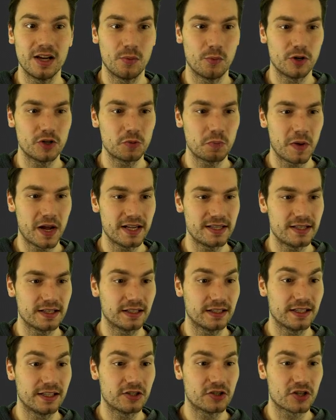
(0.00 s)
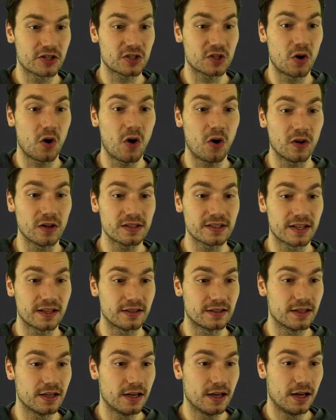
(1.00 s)
which basically just halts
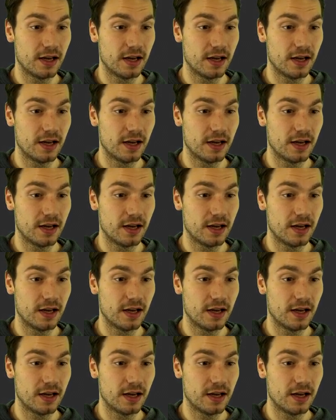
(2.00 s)
and